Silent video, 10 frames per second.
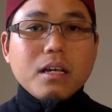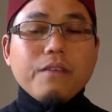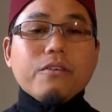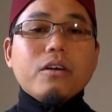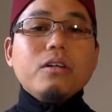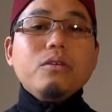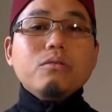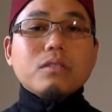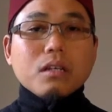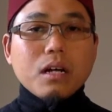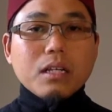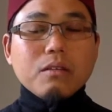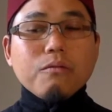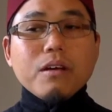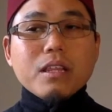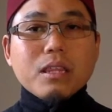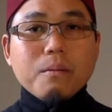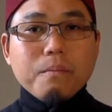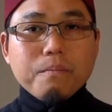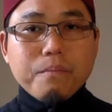If you're going to use qad with
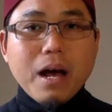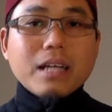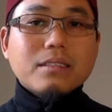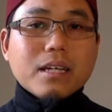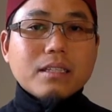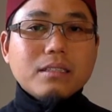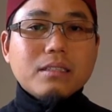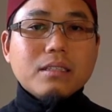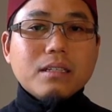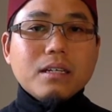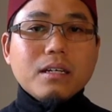past tense,